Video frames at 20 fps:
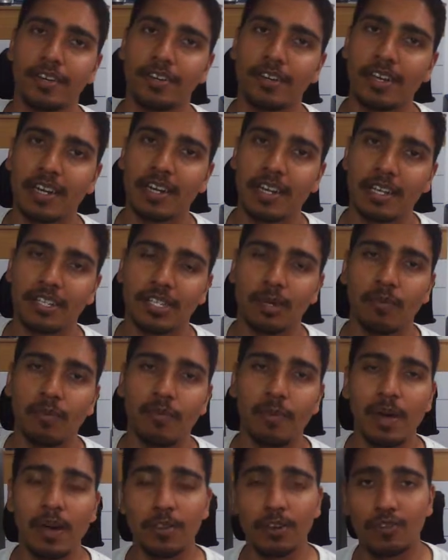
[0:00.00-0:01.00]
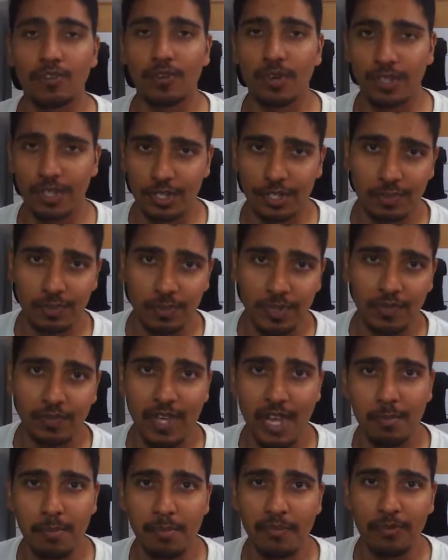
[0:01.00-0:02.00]
You're gonna get some of my other criticisms of
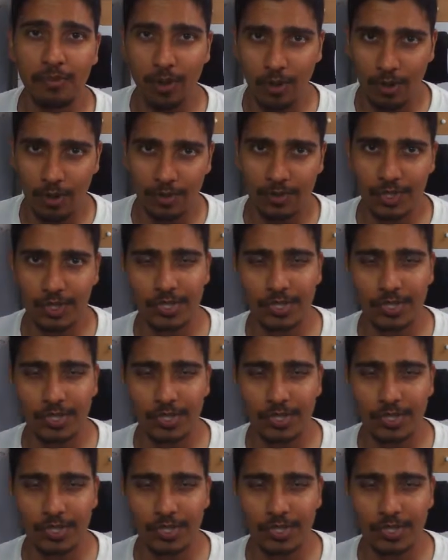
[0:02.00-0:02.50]
Game of Thrones